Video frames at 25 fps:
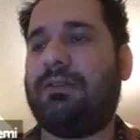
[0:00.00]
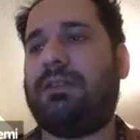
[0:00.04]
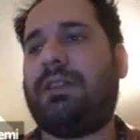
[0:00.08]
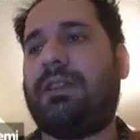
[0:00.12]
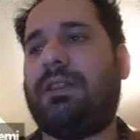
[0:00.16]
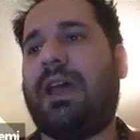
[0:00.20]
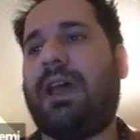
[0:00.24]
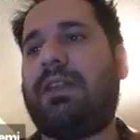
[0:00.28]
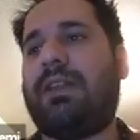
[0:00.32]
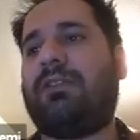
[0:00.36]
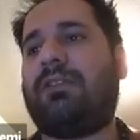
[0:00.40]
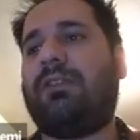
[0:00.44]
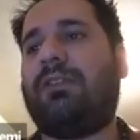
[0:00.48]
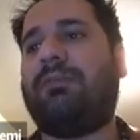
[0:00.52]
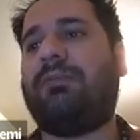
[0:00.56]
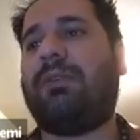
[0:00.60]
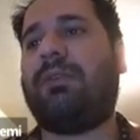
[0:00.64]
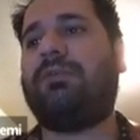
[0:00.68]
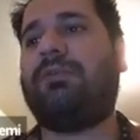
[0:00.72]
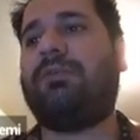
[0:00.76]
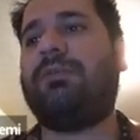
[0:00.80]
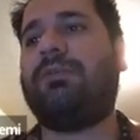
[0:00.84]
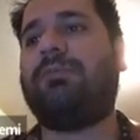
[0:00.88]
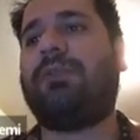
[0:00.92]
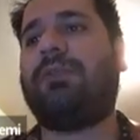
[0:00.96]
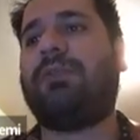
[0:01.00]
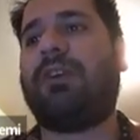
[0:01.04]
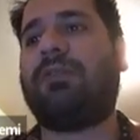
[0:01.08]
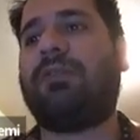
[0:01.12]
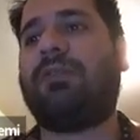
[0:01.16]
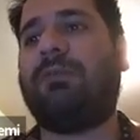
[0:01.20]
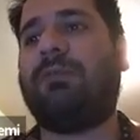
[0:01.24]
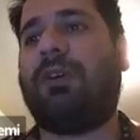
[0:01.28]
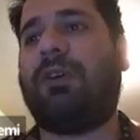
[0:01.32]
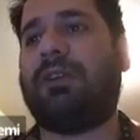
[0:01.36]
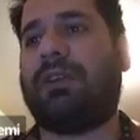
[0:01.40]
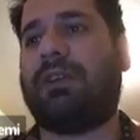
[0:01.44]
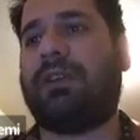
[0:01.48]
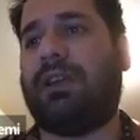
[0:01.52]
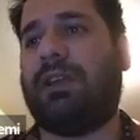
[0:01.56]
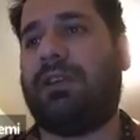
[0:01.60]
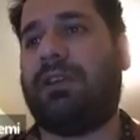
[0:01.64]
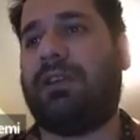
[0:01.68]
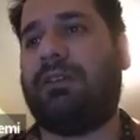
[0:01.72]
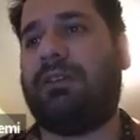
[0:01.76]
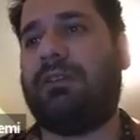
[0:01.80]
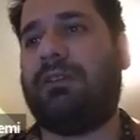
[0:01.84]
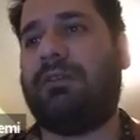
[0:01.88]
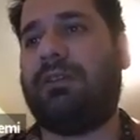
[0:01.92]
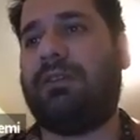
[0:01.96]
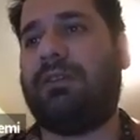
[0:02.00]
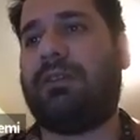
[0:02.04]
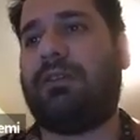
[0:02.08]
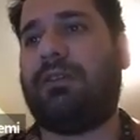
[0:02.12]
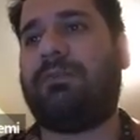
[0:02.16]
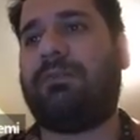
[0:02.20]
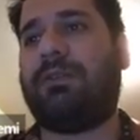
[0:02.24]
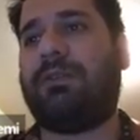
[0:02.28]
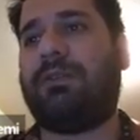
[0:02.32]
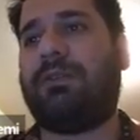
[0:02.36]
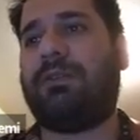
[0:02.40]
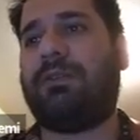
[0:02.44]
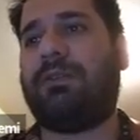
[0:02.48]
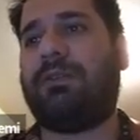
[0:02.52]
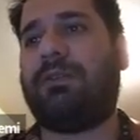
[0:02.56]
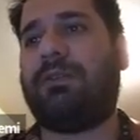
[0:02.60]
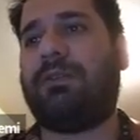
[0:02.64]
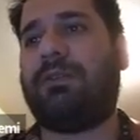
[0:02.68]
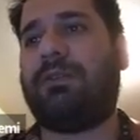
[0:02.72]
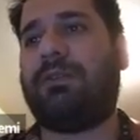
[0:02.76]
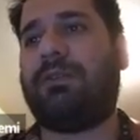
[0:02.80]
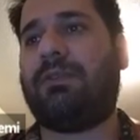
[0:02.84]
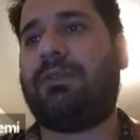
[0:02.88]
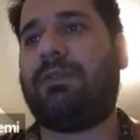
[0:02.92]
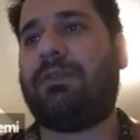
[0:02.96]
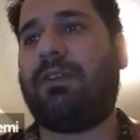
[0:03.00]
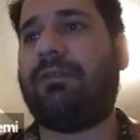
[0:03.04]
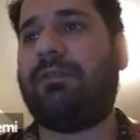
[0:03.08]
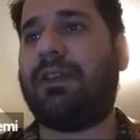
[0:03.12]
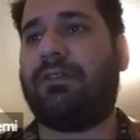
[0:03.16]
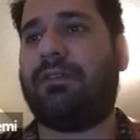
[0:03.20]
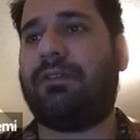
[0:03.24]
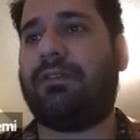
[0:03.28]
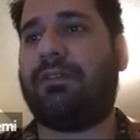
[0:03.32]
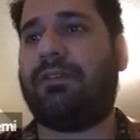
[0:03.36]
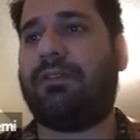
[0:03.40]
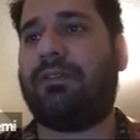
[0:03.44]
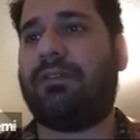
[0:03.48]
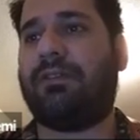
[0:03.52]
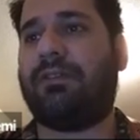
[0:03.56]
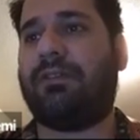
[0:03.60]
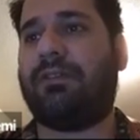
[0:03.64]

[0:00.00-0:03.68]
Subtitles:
Last time I put plus 1K, is plus K 0.